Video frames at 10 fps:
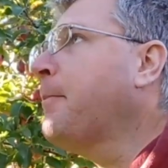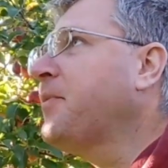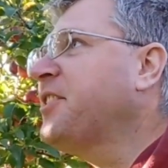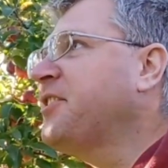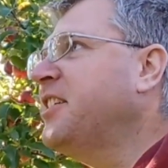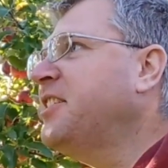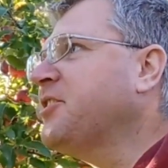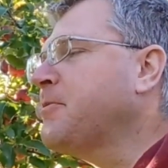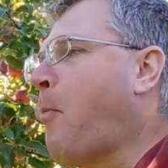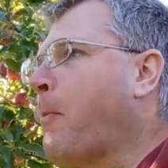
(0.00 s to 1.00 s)
This
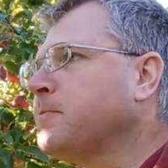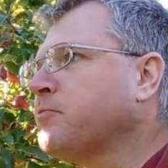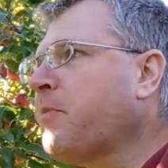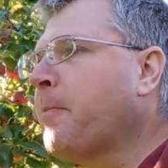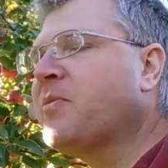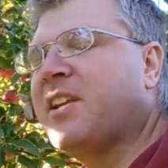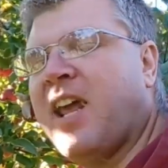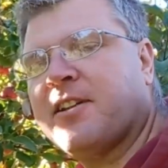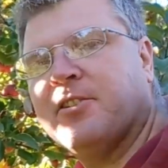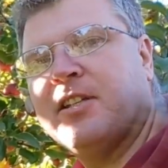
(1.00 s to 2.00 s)
is an
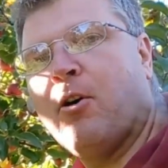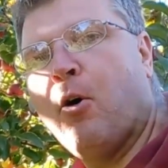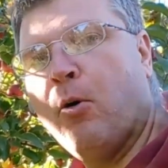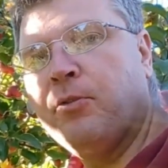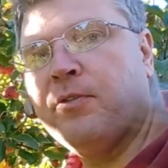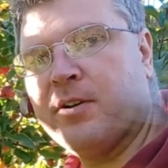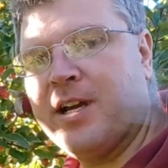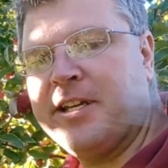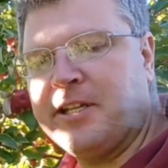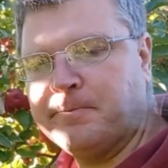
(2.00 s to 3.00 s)
actually old
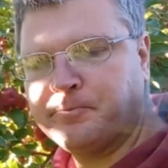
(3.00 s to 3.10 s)
variety.